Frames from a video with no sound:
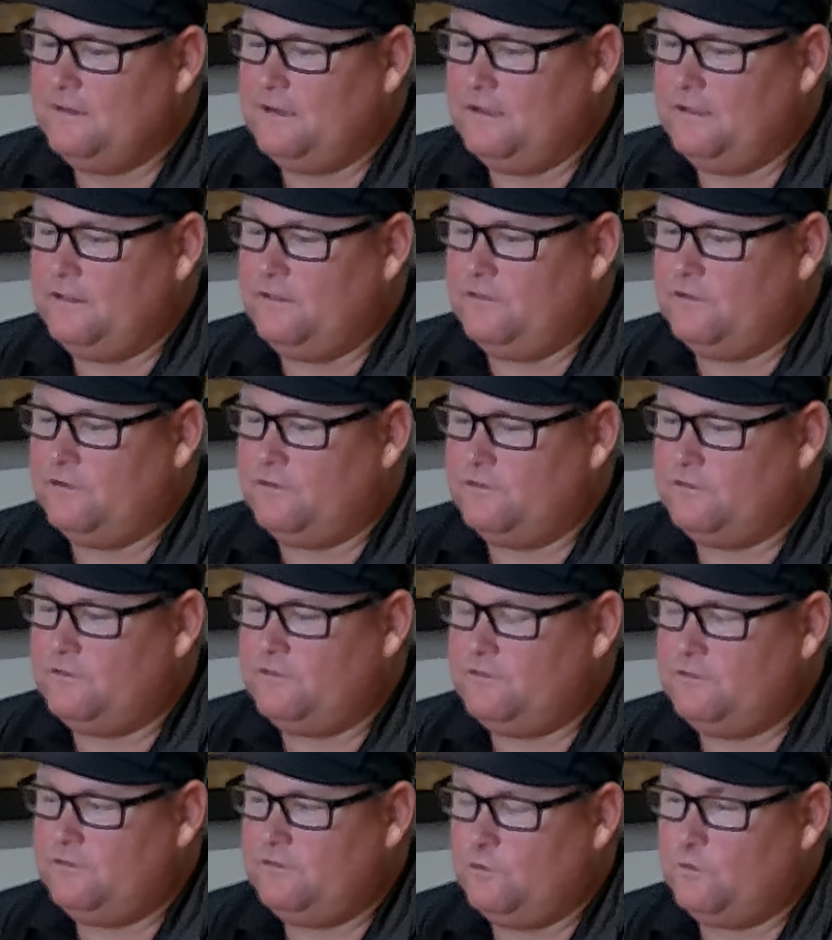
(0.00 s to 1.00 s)

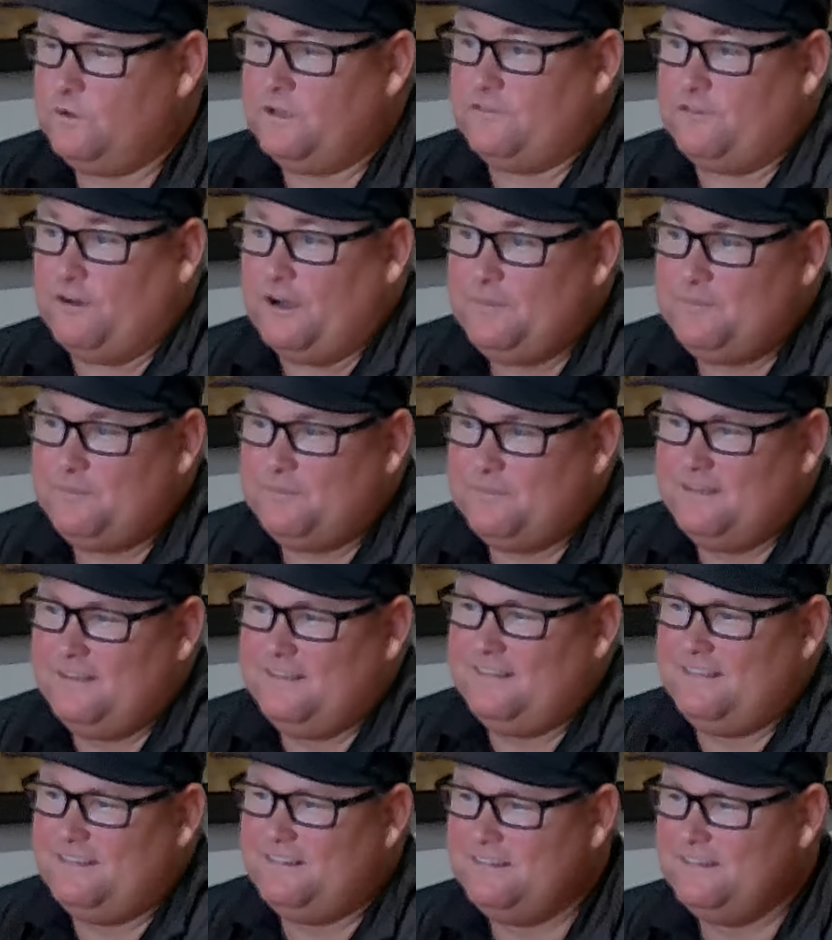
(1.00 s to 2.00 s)
Don't give up,
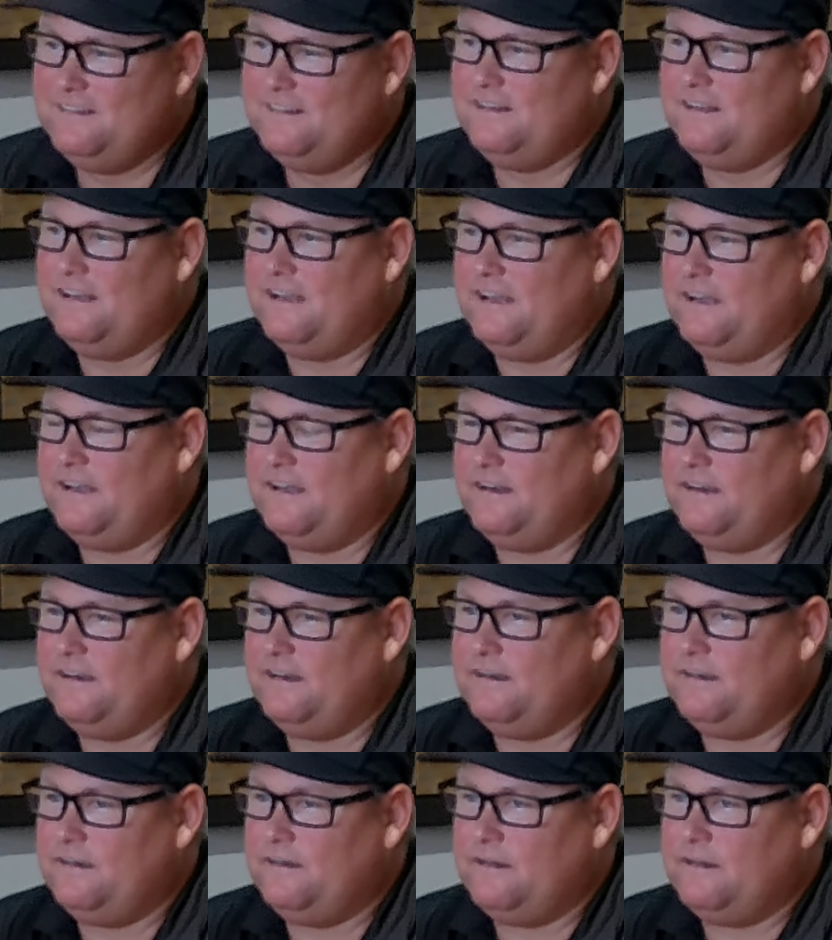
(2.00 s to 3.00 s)

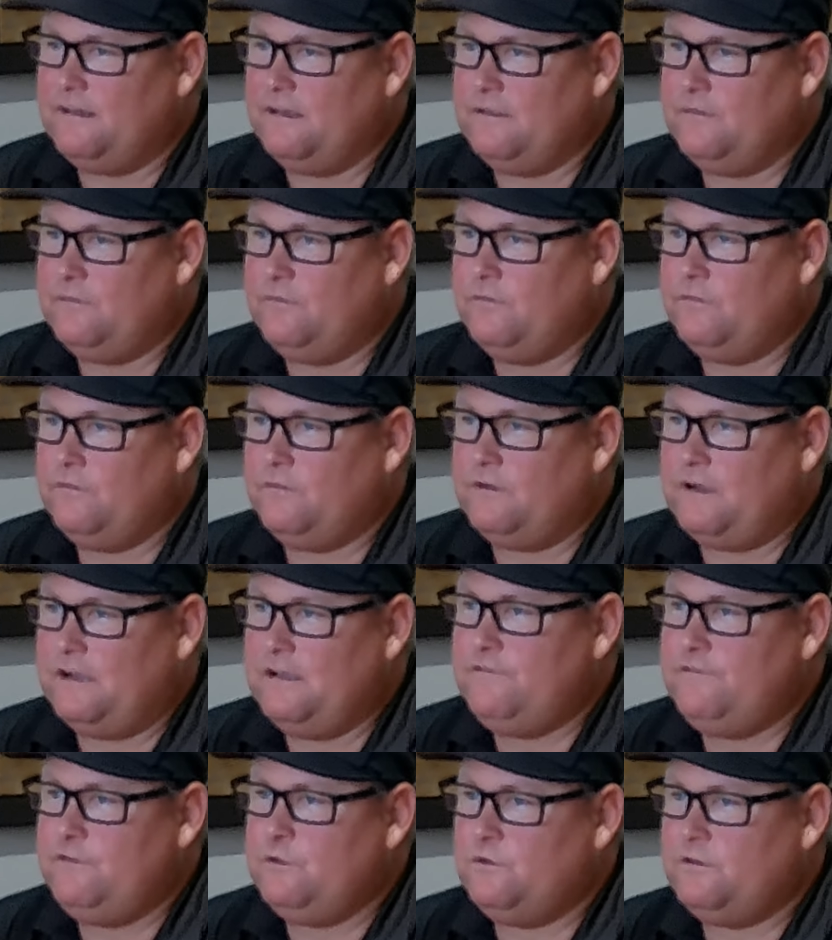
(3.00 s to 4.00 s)
and
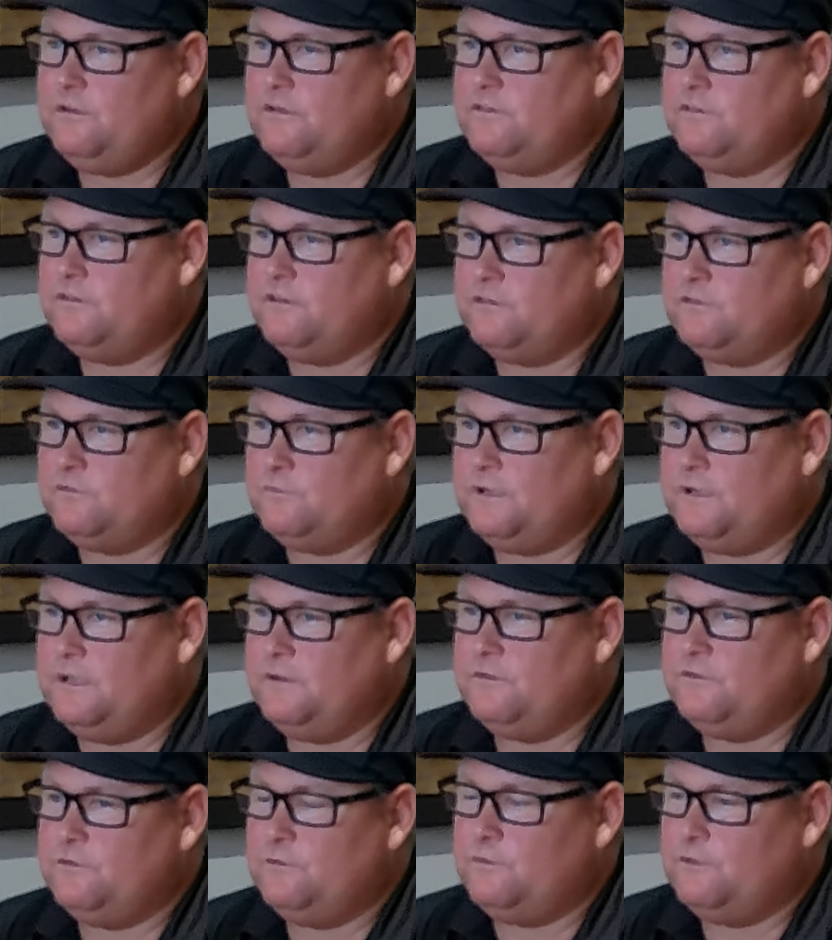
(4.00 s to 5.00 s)
I viewed it as this. When
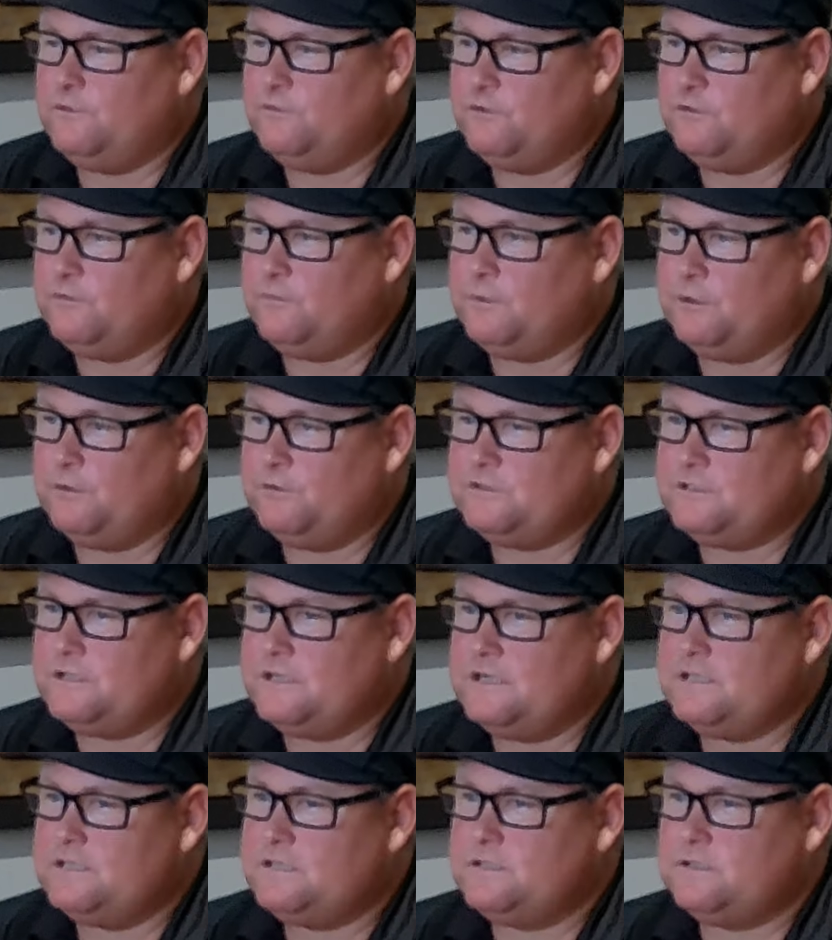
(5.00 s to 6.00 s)
I was going through the
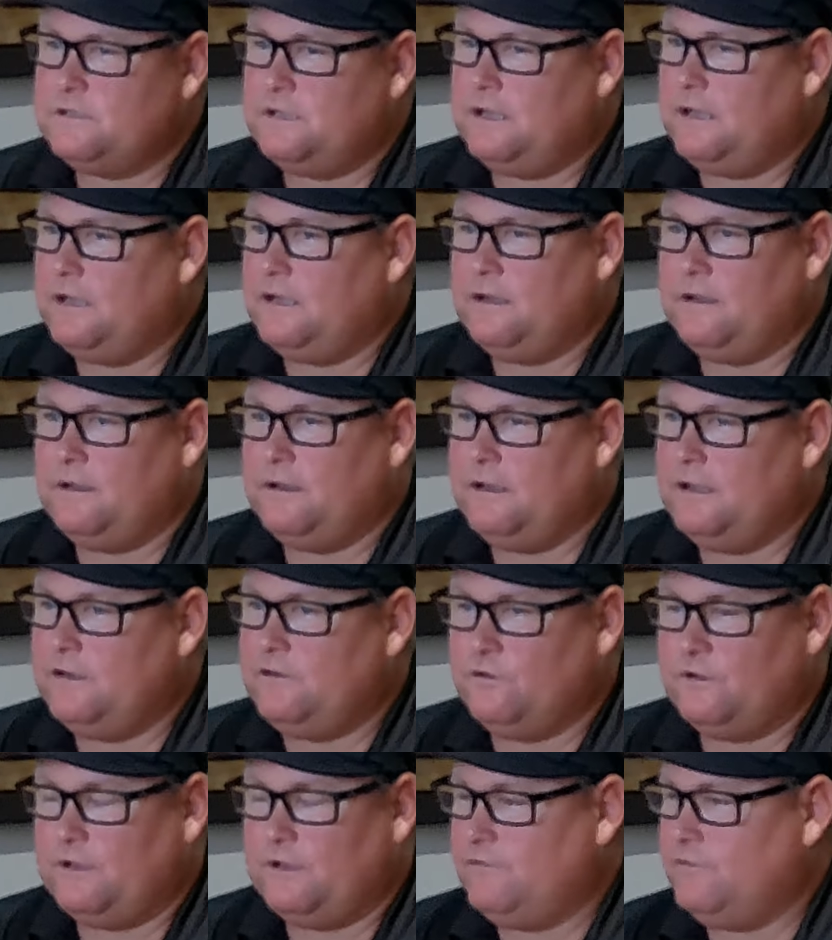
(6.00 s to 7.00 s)
process, I
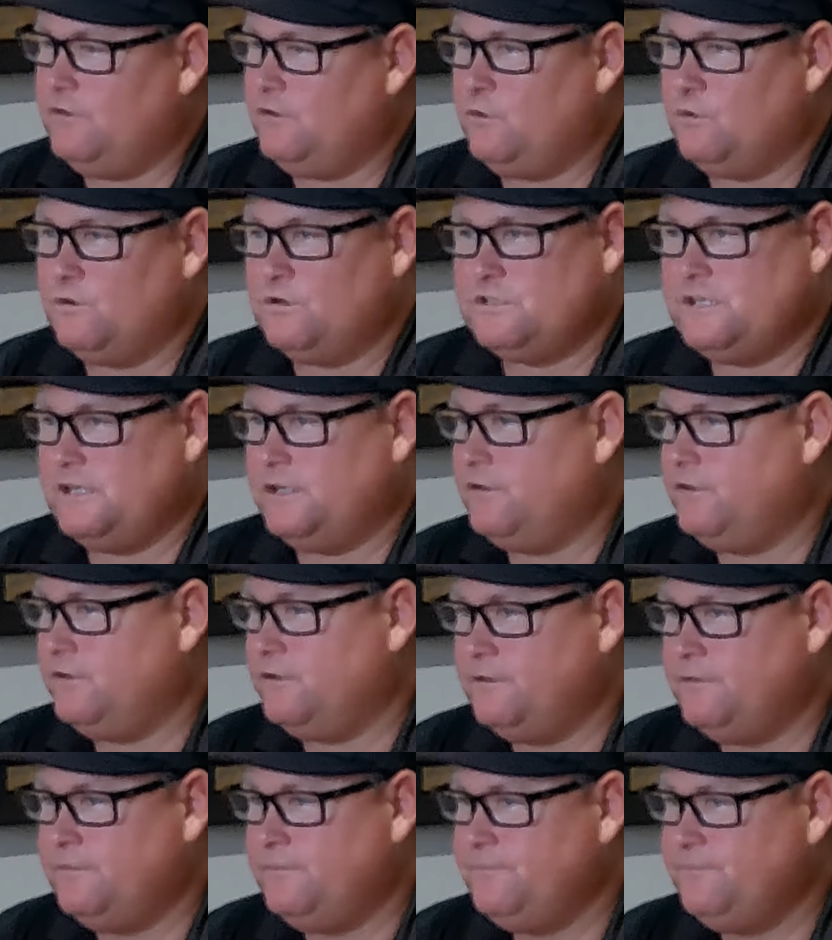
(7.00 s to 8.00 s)
took every course I
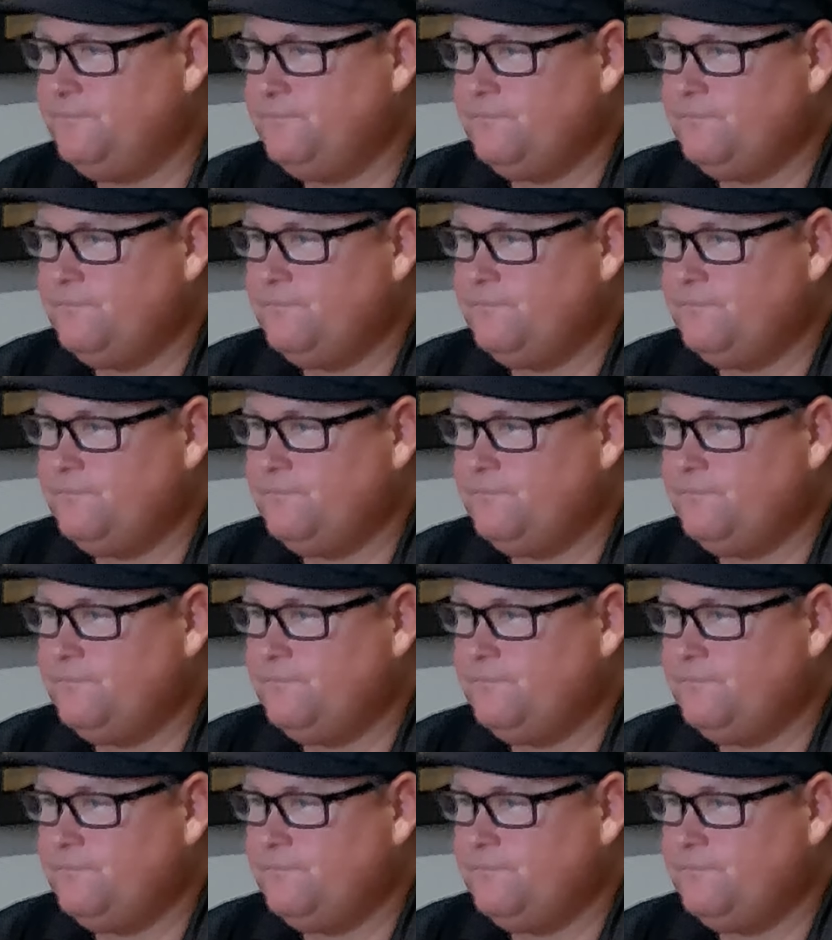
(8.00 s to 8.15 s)
could.